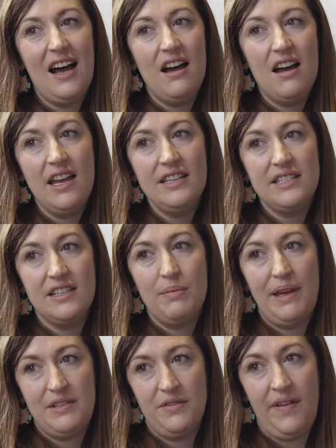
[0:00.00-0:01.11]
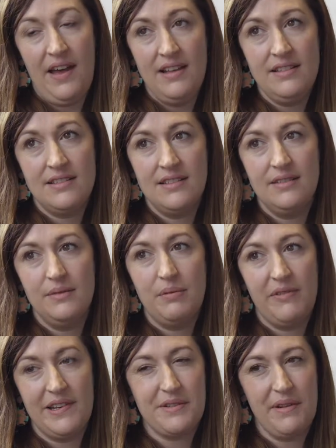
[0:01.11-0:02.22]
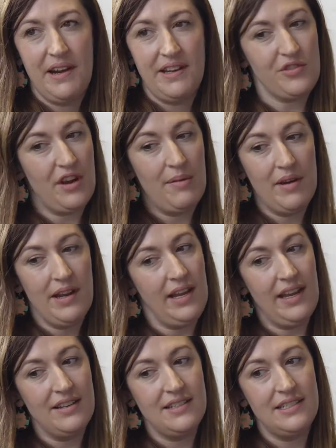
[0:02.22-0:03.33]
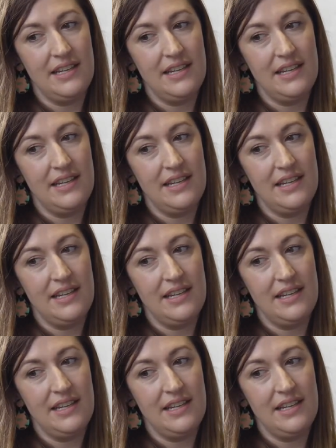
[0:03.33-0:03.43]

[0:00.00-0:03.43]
I did a Bachelor of Arts, professional writing drama at